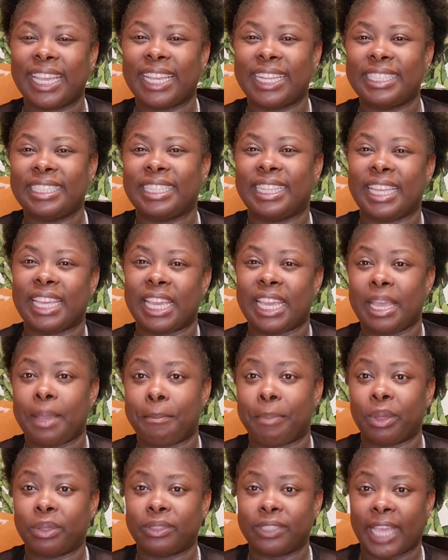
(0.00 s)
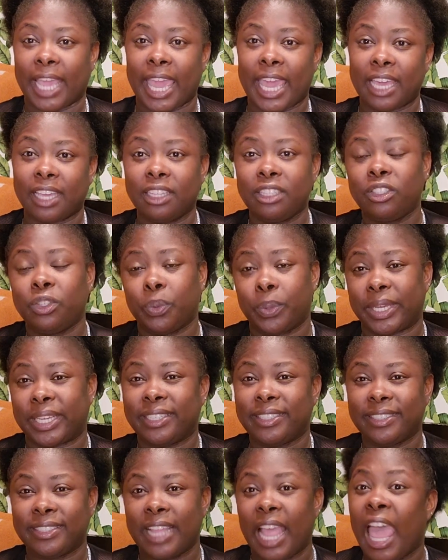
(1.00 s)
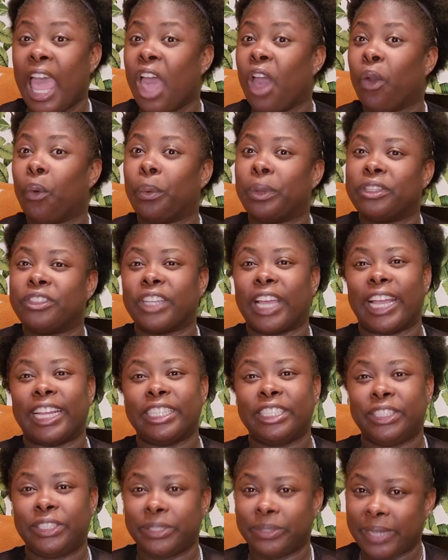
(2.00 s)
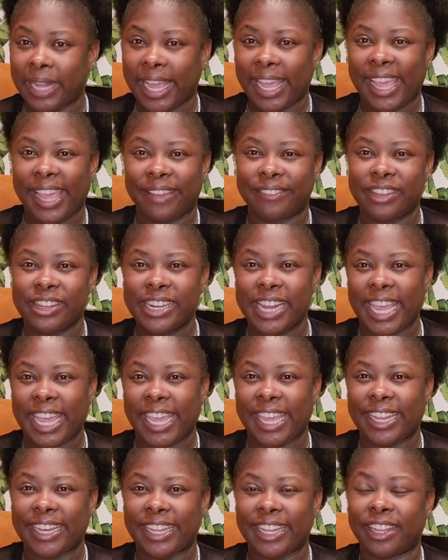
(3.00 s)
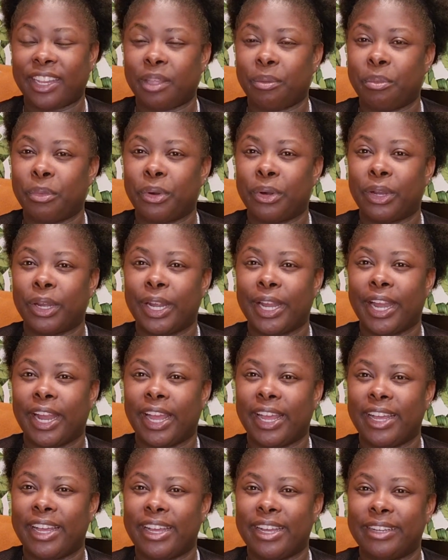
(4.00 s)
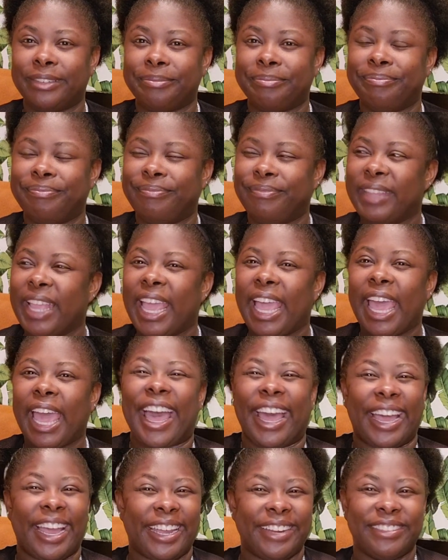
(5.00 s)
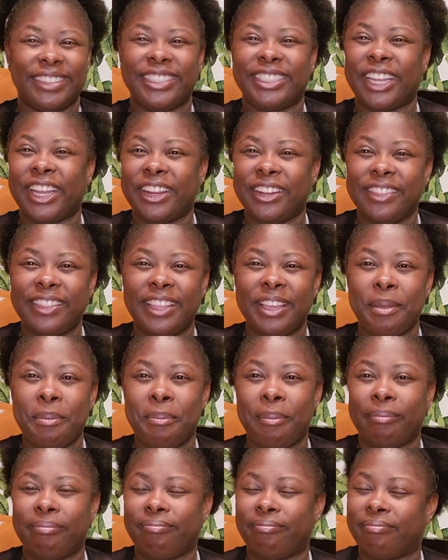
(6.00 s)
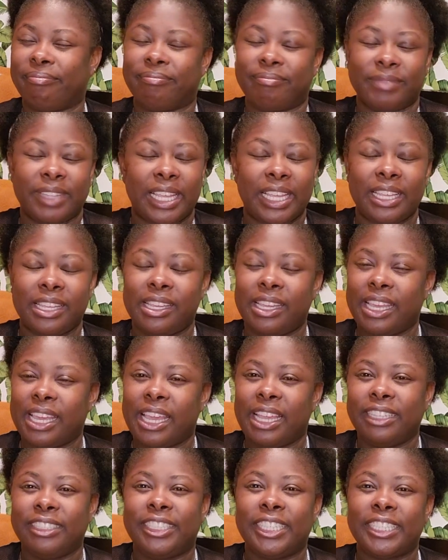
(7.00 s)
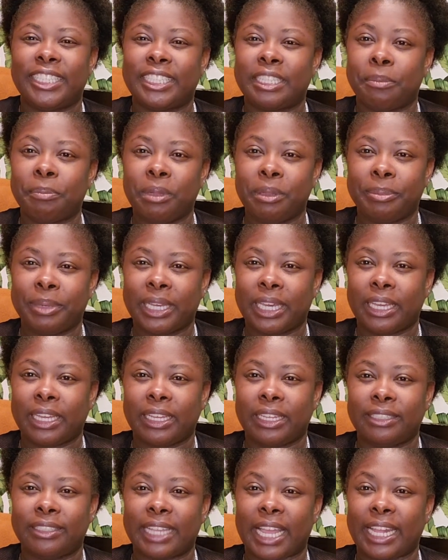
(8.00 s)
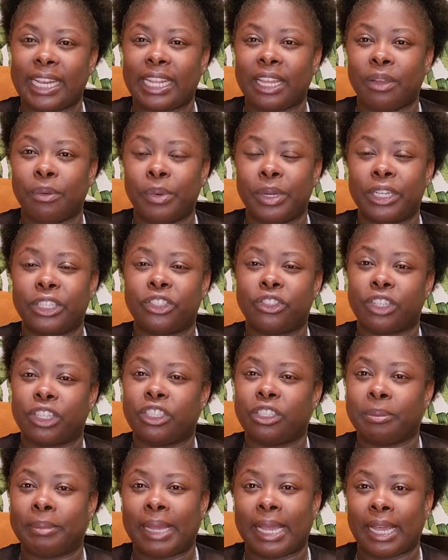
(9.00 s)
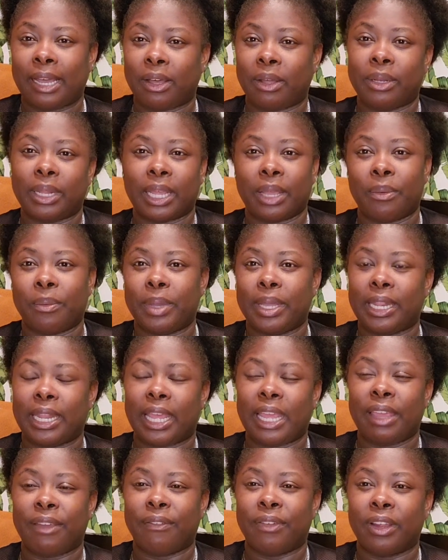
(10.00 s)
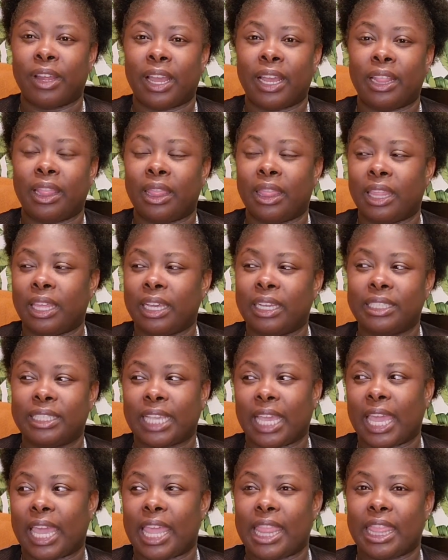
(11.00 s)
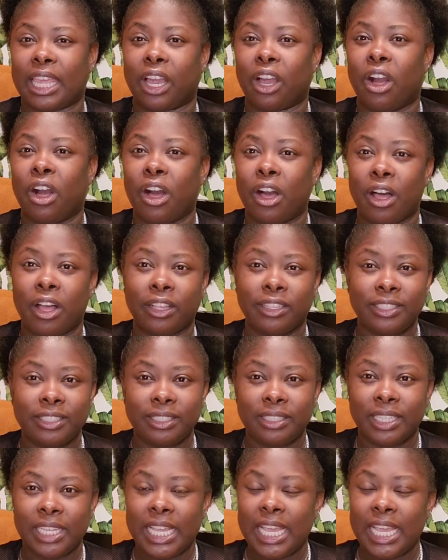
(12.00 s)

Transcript: is the Bottega Twist, which I do not have on hand anymore. I returned them just simply because I didn't want to stretch them out, and whenever I looked at the cost,